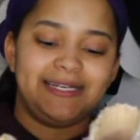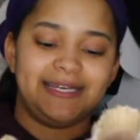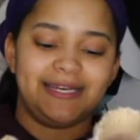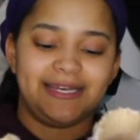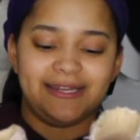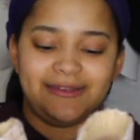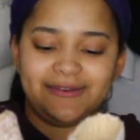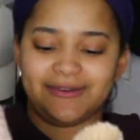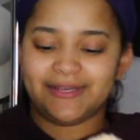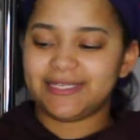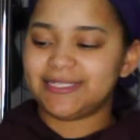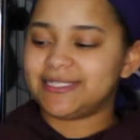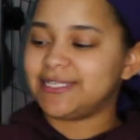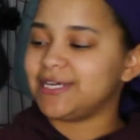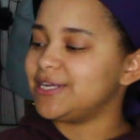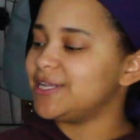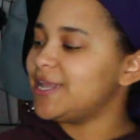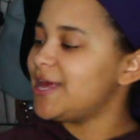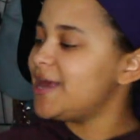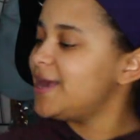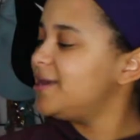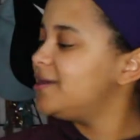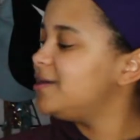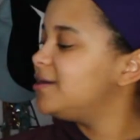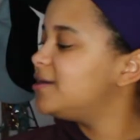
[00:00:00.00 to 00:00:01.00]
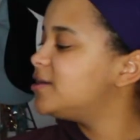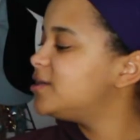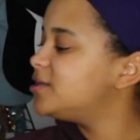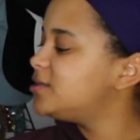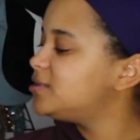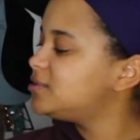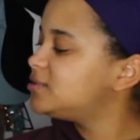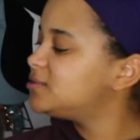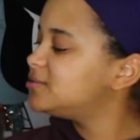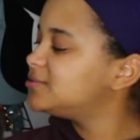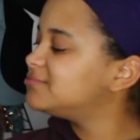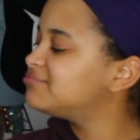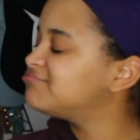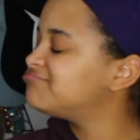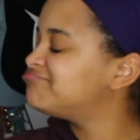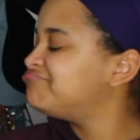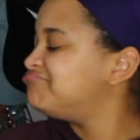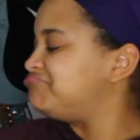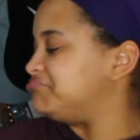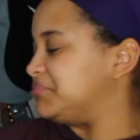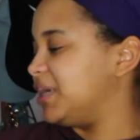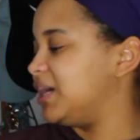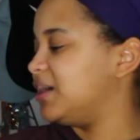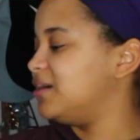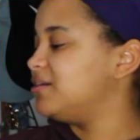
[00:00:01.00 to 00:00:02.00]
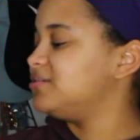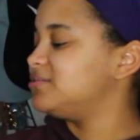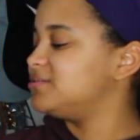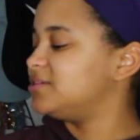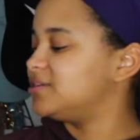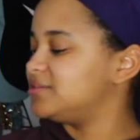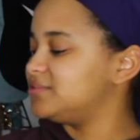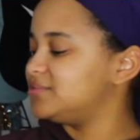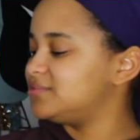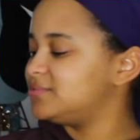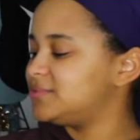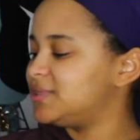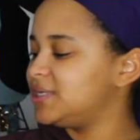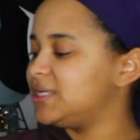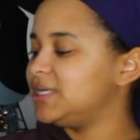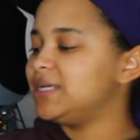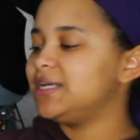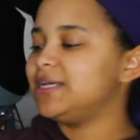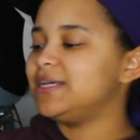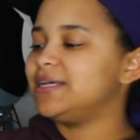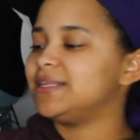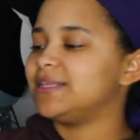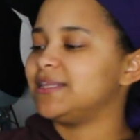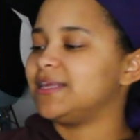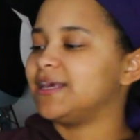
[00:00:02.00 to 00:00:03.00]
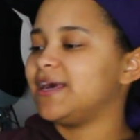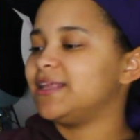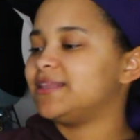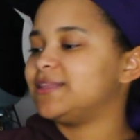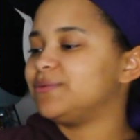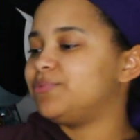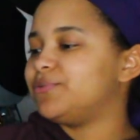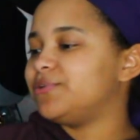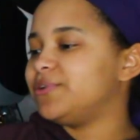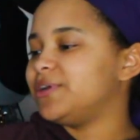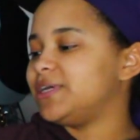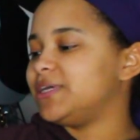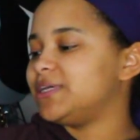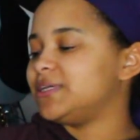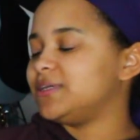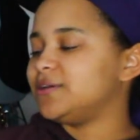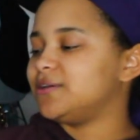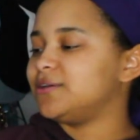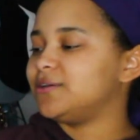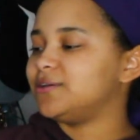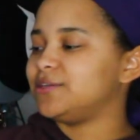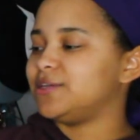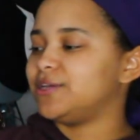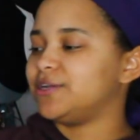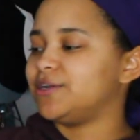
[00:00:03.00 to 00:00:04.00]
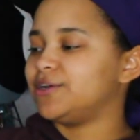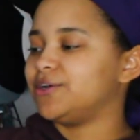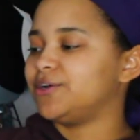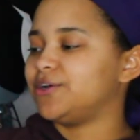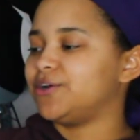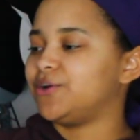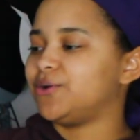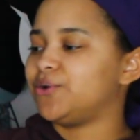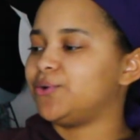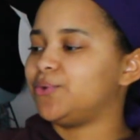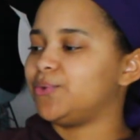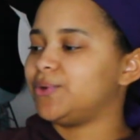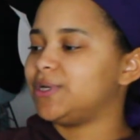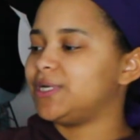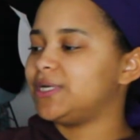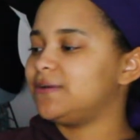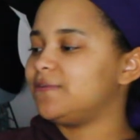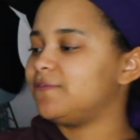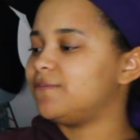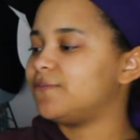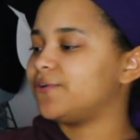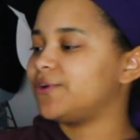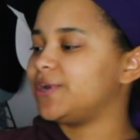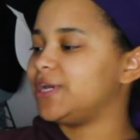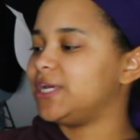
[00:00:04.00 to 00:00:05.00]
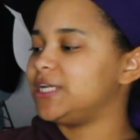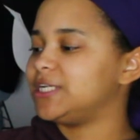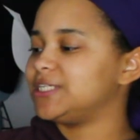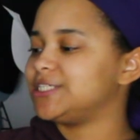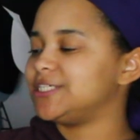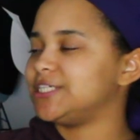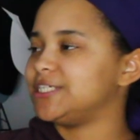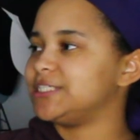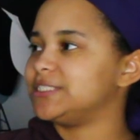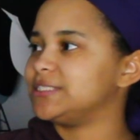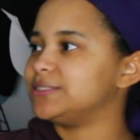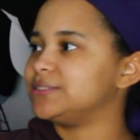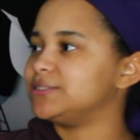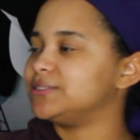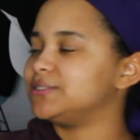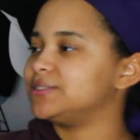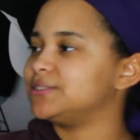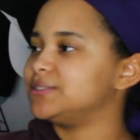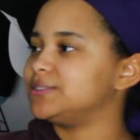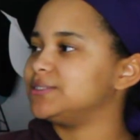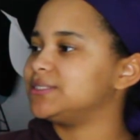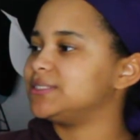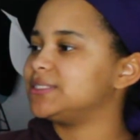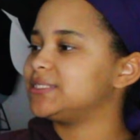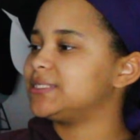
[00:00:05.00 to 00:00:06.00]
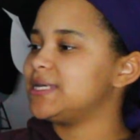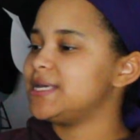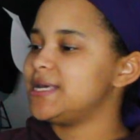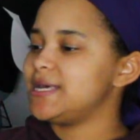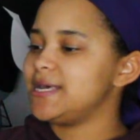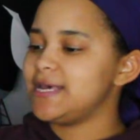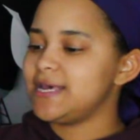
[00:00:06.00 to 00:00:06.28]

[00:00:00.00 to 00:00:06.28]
Anyways, they're like, I don't know. They got the point heel, you know, 4-inch heels.